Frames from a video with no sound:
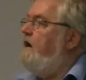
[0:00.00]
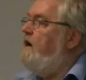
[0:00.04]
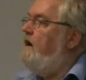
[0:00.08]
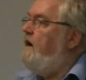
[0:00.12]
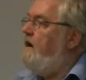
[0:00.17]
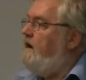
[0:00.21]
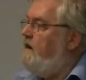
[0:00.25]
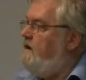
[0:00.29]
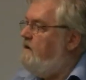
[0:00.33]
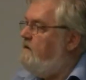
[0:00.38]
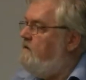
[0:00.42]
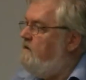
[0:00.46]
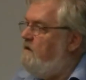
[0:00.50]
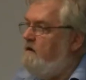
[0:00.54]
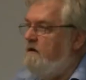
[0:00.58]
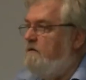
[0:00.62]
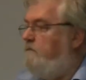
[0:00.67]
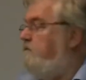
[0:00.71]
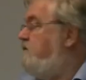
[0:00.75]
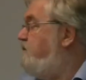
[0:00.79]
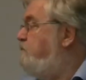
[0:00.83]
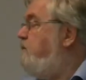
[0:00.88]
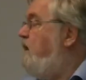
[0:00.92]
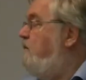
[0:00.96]
And
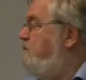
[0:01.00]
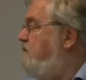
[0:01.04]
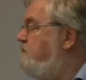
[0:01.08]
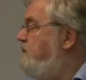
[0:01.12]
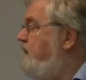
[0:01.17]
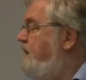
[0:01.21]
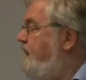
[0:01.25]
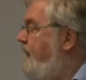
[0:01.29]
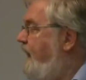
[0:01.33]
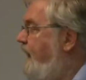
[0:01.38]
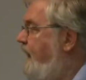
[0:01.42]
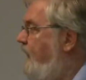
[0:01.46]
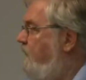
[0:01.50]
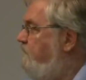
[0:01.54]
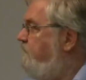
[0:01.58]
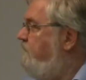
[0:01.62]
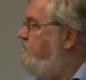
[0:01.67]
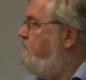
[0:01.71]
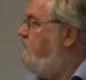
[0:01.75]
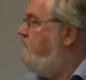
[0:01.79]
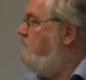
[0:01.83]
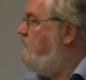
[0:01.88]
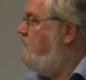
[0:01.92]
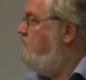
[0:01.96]
it's probably half.
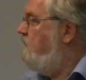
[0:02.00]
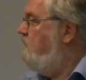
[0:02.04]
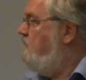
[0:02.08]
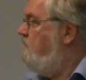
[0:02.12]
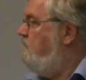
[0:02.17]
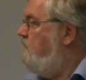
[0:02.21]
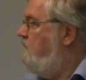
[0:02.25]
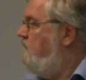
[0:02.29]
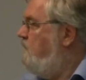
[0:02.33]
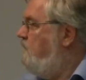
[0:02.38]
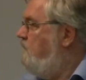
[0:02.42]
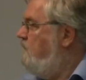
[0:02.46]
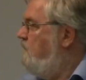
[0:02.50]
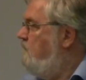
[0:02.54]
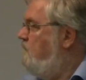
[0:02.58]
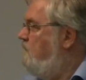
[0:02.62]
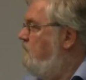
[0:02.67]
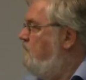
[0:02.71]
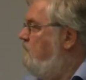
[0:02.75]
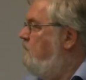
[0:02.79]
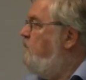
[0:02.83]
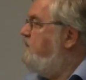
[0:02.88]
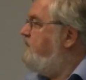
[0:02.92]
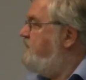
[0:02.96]

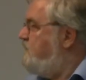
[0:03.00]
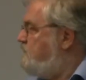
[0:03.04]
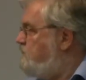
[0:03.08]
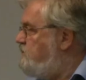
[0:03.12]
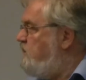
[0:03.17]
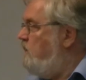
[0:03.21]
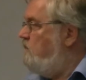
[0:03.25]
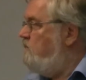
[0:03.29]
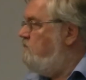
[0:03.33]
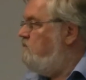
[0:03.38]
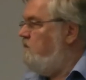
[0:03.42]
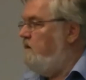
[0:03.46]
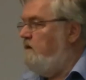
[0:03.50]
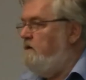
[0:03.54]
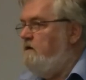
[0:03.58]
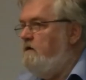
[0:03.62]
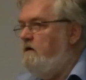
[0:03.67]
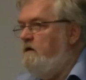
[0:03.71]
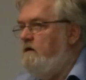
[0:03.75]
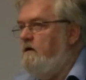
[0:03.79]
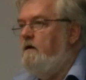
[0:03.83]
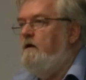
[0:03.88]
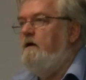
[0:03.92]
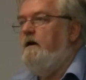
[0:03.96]
With the children,
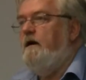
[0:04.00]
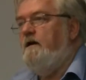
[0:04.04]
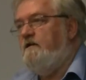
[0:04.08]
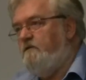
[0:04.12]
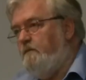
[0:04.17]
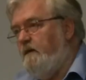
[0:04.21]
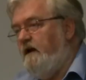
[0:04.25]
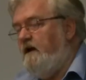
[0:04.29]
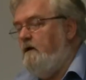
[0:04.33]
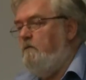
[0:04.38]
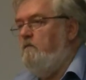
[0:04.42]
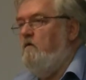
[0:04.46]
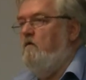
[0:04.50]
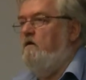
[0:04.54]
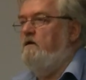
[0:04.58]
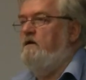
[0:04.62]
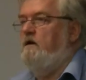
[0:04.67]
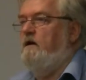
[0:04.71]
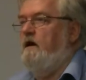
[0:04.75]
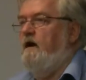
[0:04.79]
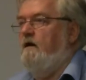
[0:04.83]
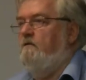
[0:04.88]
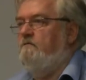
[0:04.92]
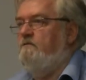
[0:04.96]
it's many more than
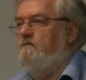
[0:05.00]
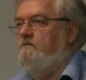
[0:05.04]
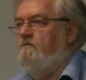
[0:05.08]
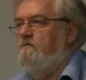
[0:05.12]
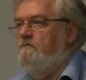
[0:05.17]
half.